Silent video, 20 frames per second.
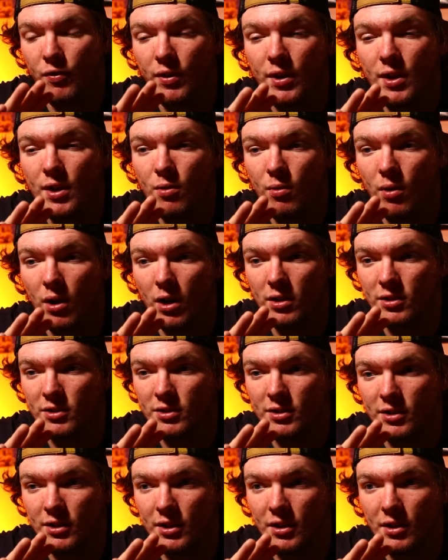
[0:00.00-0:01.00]
video,
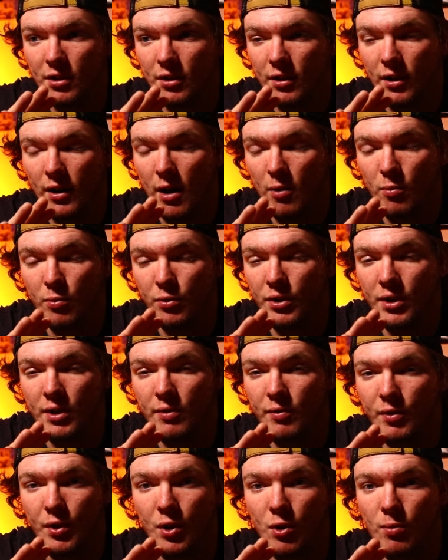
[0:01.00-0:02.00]
honestly, I wouldn't
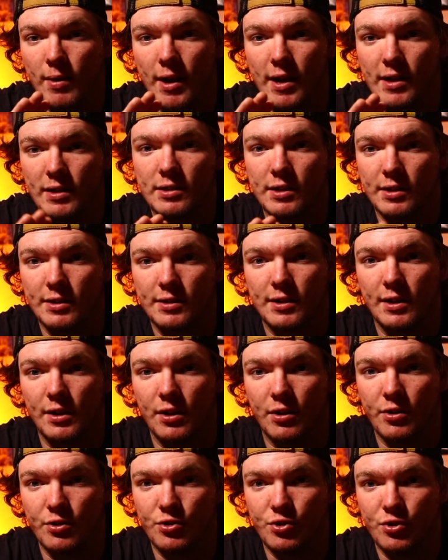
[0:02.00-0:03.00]
even go past
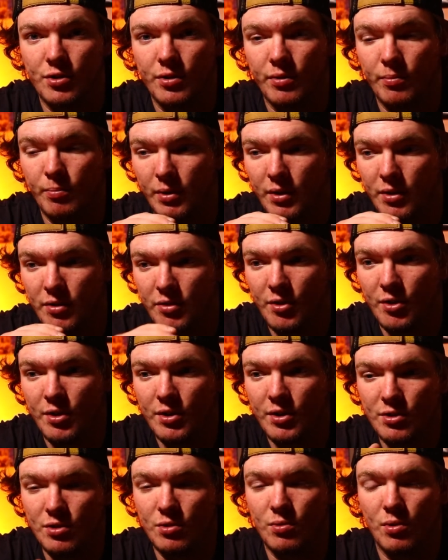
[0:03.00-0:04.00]
1600, but
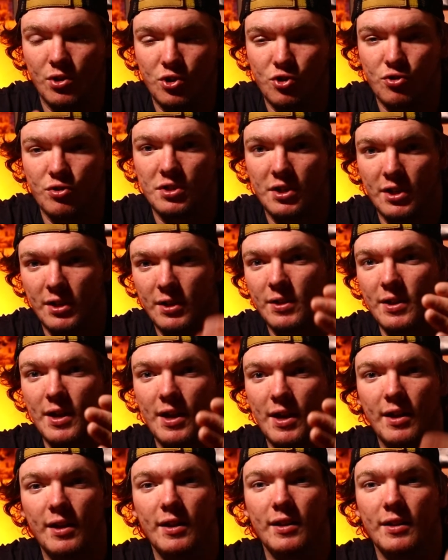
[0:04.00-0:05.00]
3200 is like
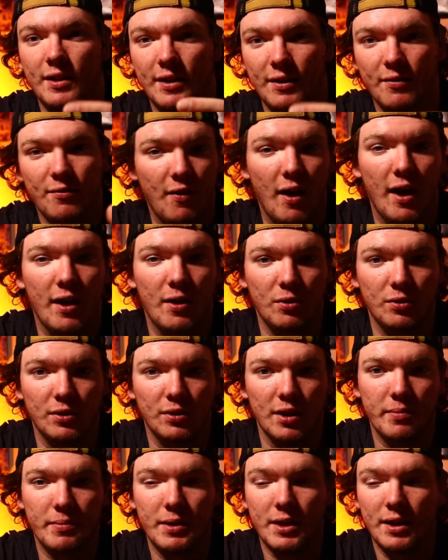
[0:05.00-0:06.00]
that like final
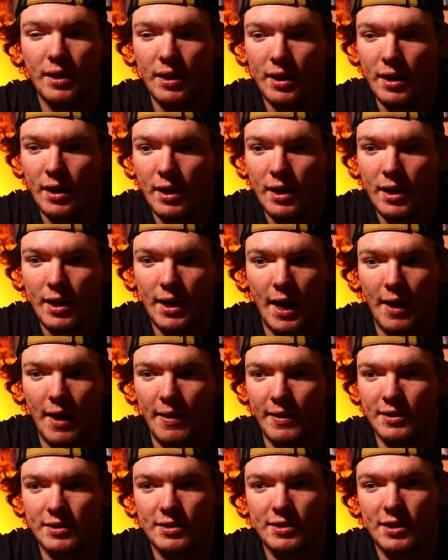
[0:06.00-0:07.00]
limit. And
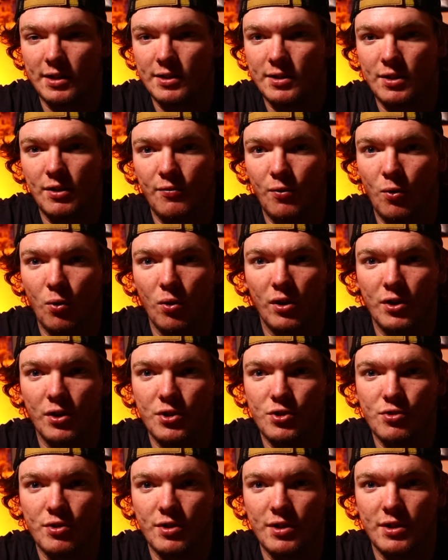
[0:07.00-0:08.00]
then
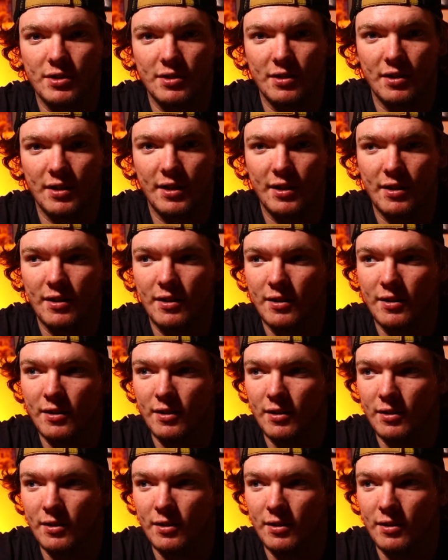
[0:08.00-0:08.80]
6400 is like,